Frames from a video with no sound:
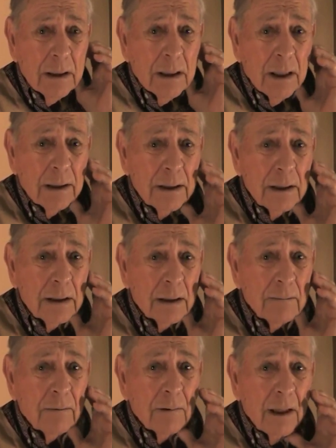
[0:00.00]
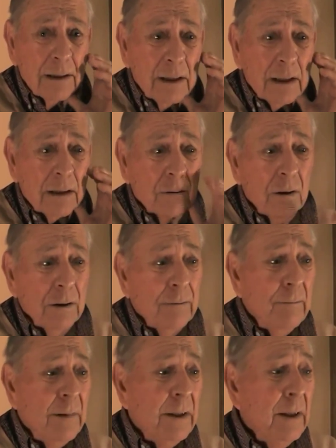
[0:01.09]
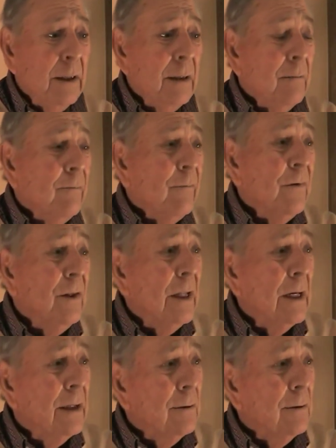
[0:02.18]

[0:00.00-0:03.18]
I think all the men in that